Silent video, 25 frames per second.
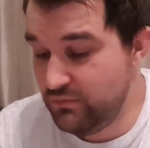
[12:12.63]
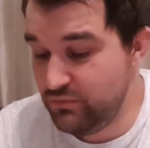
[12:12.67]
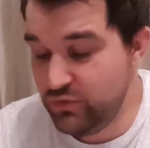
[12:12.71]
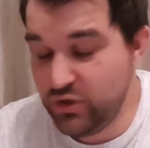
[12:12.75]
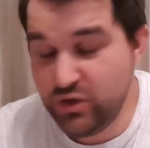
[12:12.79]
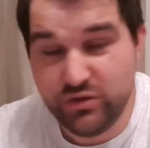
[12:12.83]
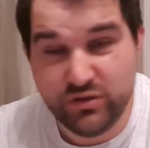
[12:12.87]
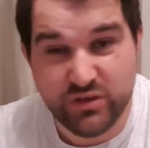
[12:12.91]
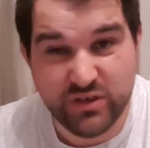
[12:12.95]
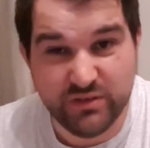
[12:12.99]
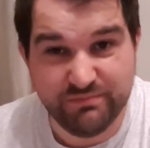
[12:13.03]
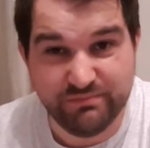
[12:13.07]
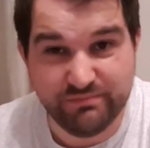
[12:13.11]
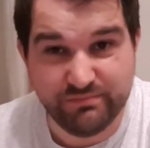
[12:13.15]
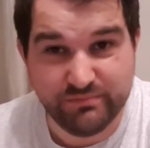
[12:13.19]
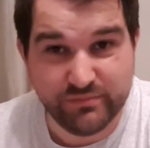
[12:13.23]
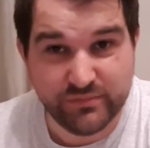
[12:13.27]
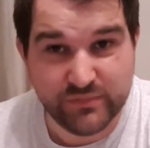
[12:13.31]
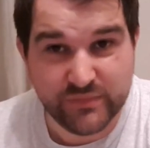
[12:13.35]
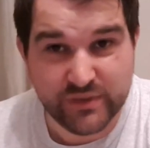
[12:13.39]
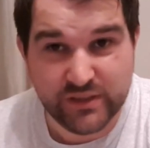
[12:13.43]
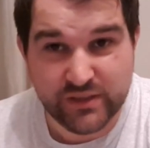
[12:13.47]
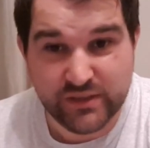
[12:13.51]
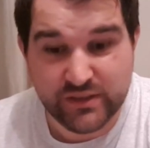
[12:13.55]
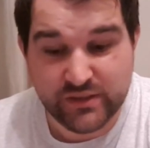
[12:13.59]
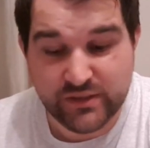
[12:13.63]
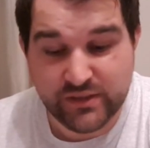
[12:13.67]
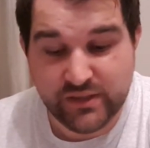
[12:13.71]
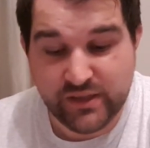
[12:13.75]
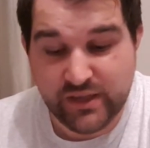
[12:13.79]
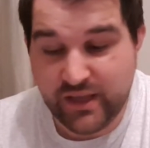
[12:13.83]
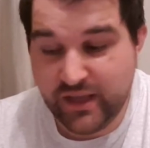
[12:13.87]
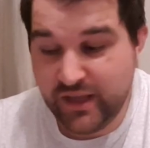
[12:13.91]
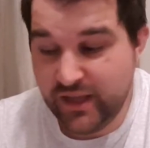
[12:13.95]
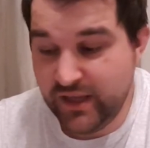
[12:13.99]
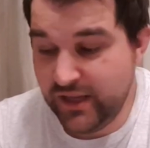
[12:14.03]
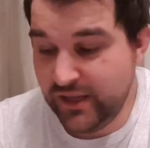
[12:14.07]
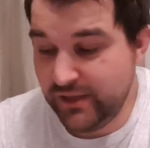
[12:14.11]
Union,
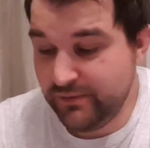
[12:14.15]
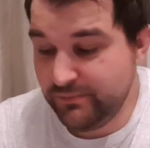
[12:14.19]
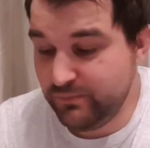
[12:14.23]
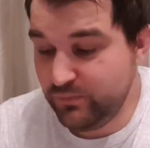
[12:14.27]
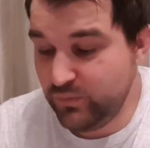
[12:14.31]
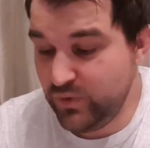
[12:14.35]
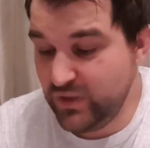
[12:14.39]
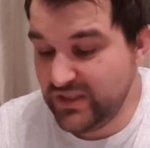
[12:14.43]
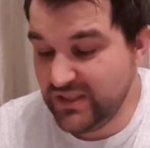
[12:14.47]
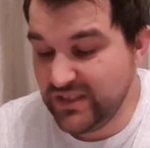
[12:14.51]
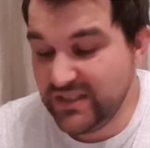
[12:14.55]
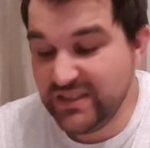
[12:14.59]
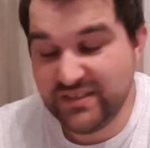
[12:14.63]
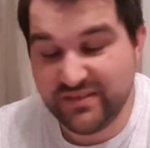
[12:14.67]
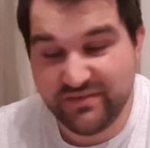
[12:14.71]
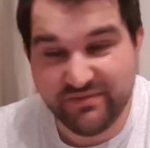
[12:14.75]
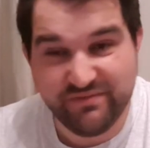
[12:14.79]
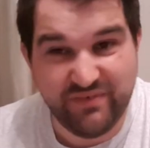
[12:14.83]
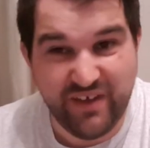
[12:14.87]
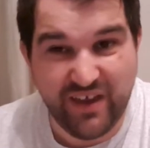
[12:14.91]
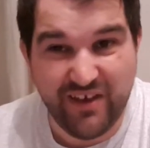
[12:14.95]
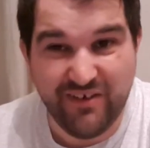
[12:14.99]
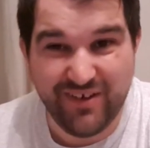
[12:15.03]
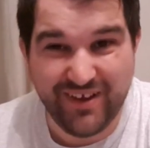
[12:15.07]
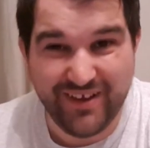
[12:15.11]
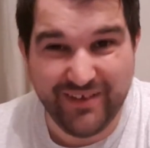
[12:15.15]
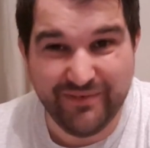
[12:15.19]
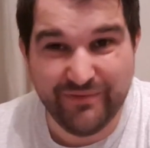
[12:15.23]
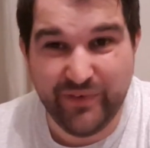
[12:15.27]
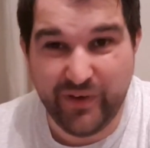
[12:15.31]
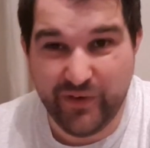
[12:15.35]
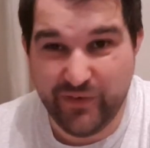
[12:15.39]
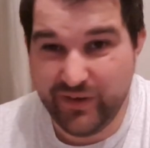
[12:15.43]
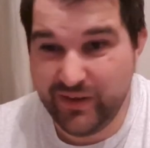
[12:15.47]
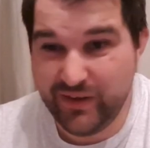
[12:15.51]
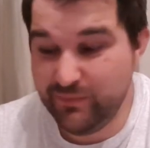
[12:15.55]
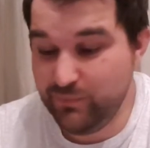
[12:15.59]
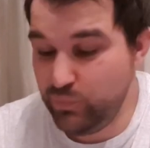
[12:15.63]
which is very,
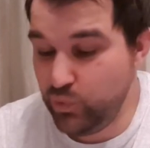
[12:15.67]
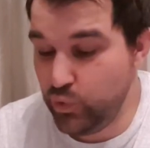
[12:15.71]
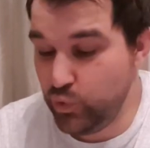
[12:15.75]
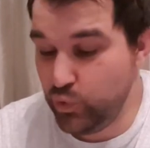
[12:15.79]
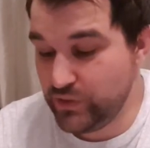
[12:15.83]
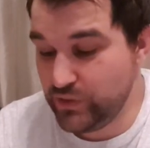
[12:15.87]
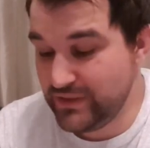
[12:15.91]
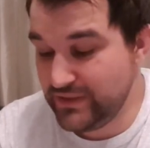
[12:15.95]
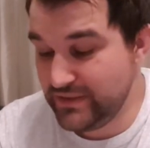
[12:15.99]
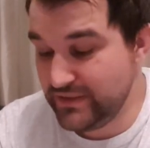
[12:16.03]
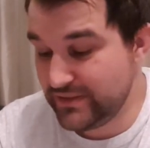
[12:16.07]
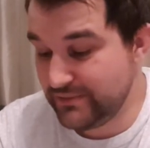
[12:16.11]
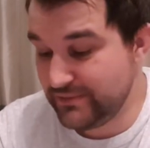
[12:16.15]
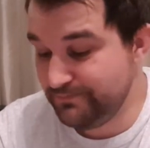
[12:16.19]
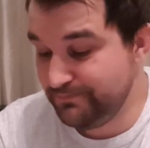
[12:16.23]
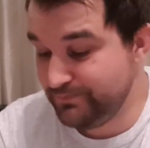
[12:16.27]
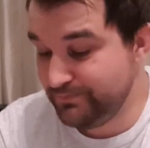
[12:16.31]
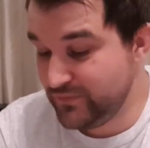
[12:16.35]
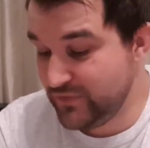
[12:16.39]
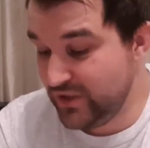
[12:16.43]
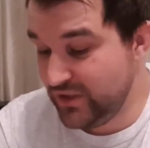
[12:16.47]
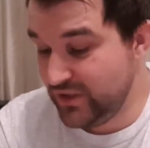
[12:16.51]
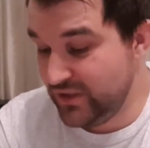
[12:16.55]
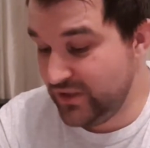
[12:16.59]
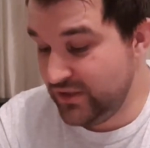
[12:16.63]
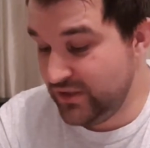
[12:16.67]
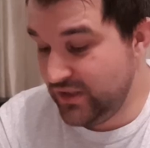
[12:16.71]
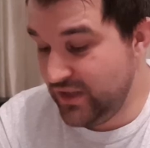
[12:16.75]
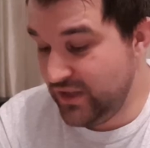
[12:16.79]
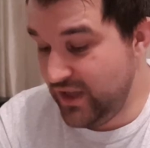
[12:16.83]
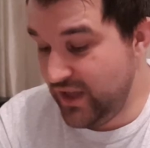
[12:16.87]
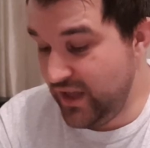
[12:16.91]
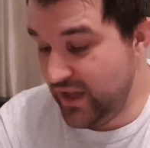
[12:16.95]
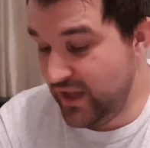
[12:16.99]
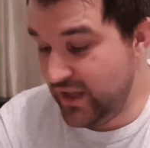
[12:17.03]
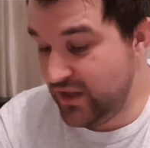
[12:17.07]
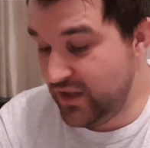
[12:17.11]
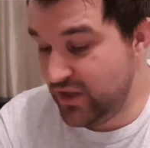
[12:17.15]
very important.
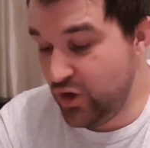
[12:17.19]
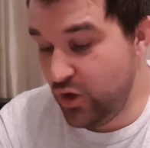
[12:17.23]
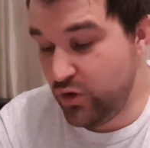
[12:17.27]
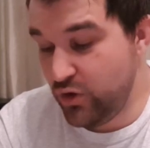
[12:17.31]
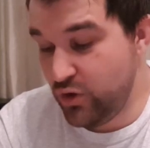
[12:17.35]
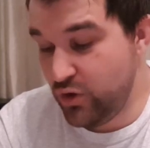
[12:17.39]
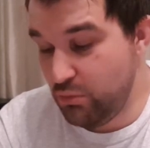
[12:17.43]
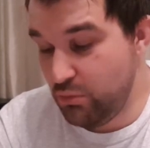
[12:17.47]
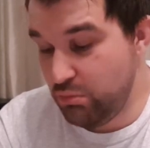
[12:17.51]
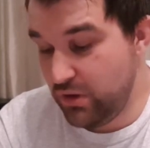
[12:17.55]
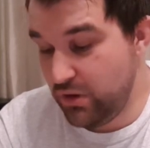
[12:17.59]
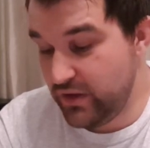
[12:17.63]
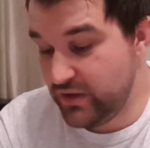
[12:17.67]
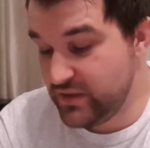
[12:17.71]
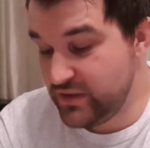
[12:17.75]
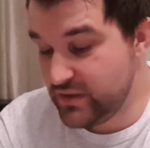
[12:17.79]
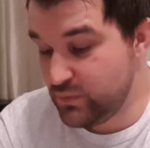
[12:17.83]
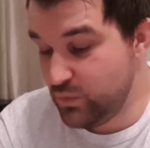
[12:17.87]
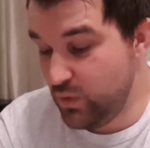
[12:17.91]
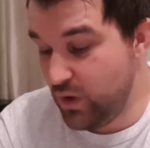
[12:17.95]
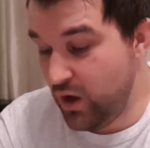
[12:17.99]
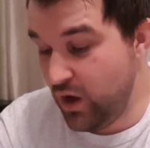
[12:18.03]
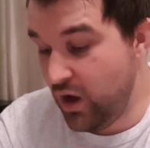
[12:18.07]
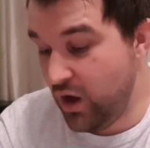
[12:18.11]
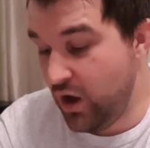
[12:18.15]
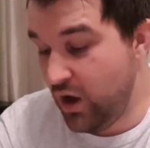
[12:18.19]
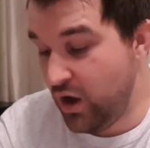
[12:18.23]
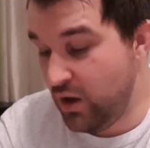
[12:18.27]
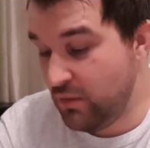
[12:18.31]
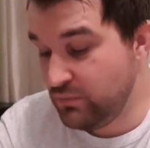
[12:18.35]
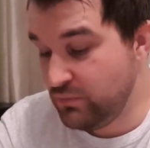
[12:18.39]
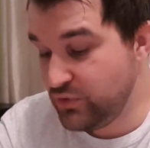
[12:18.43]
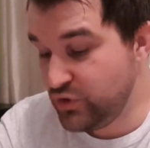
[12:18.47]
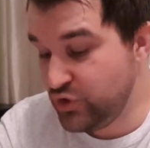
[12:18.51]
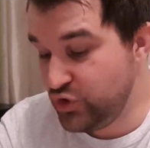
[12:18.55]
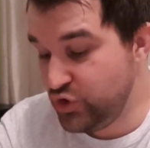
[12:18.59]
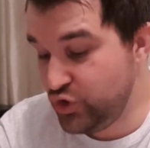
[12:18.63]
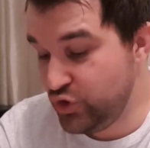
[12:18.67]
No goblins were
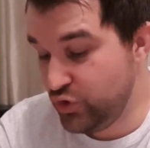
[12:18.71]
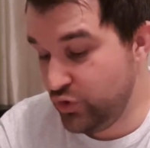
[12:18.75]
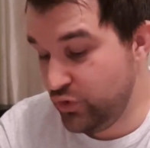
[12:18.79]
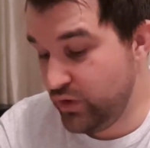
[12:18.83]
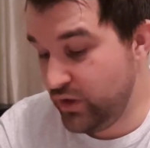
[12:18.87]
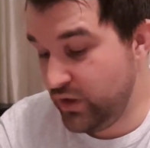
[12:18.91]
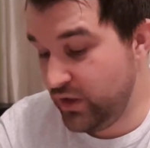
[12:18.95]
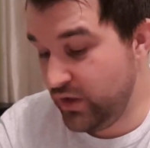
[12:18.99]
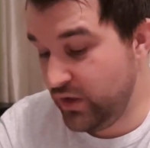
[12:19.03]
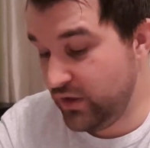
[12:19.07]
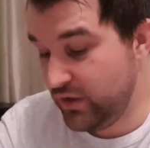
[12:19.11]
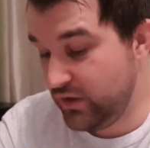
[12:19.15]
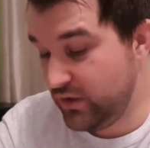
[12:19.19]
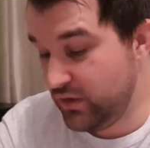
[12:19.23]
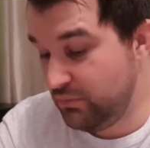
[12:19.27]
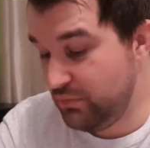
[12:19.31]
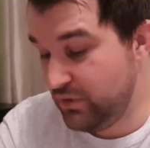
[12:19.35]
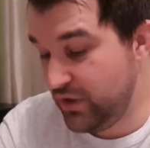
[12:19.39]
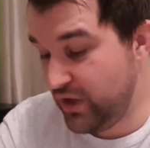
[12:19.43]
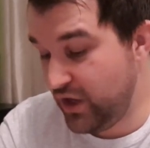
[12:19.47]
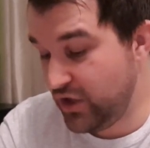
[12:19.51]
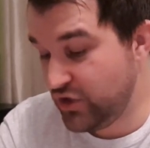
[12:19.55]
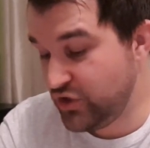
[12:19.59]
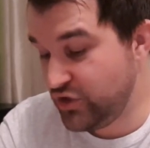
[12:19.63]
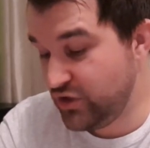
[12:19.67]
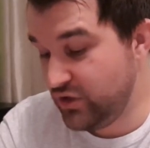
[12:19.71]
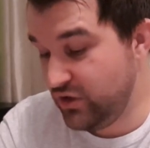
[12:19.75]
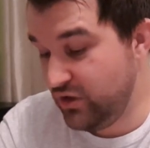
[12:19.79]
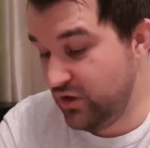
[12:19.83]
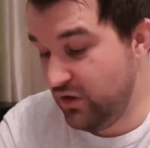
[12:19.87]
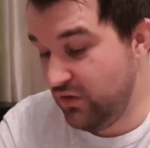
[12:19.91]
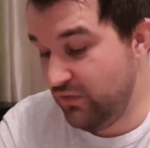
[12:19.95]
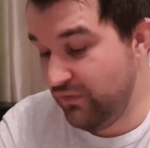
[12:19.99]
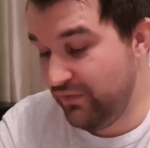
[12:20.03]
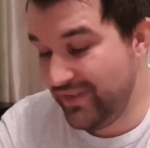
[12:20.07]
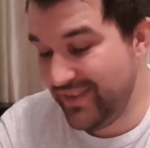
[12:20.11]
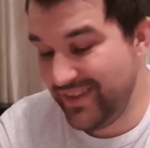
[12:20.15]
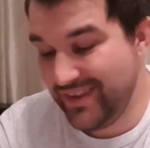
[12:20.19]
harmed during the production
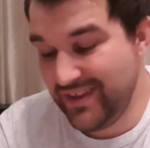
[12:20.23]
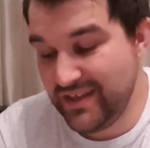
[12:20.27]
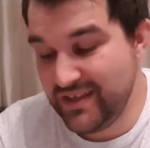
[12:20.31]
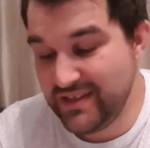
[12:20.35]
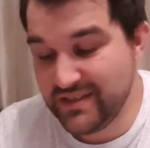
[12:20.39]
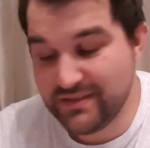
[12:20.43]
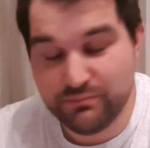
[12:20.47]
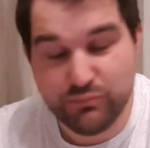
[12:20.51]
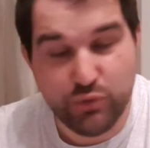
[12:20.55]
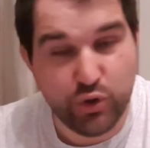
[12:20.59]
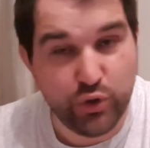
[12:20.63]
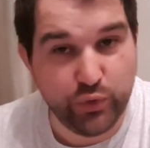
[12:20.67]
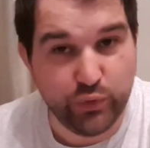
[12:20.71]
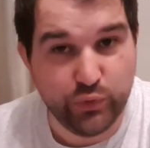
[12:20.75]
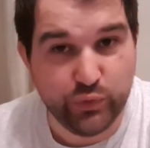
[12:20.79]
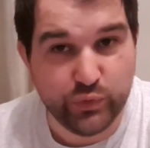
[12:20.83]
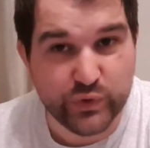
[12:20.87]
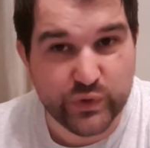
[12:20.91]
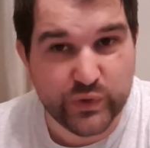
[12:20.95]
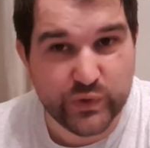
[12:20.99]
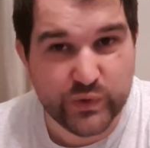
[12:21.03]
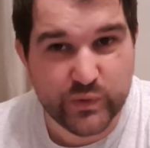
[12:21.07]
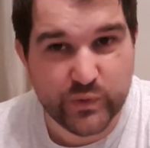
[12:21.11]
of these models.